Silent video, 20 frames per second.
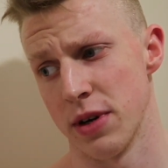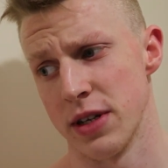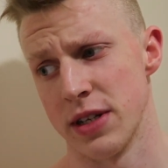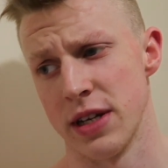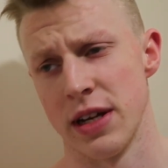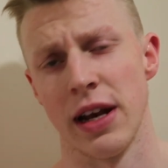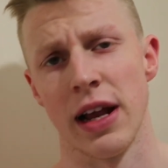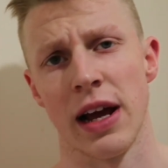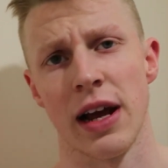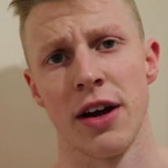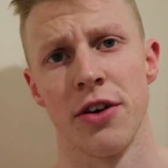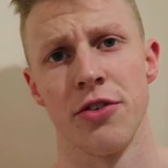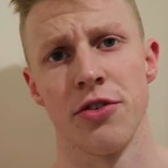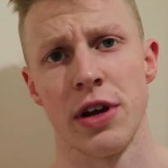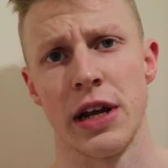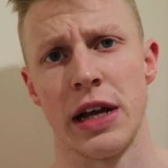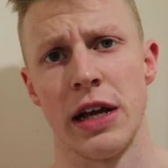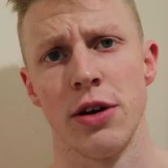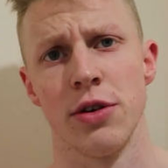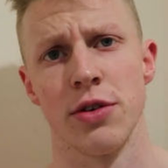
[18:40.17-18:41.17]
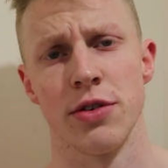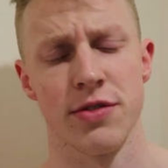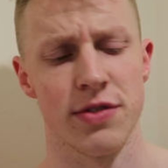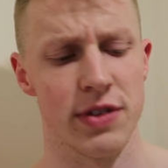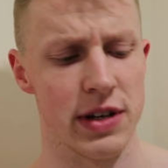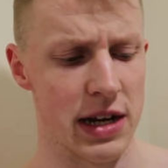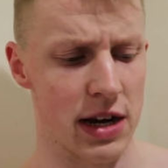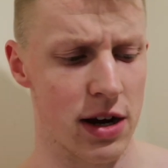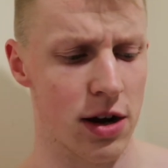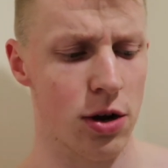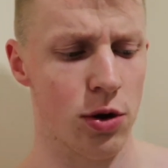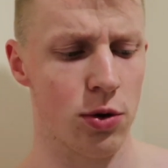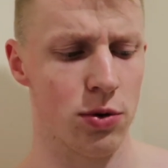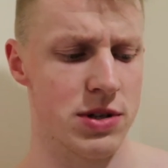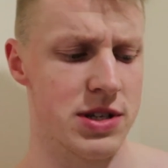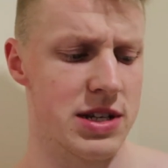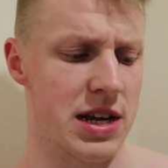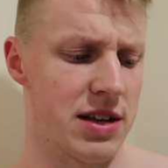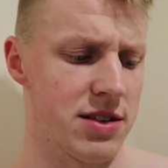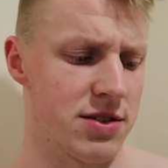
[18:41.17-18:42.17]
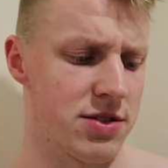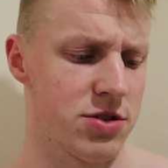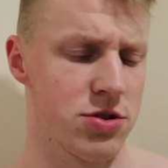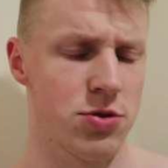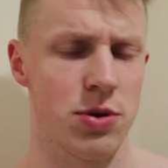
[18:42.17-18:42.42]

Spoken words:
and did like 100 kilos for like close stance,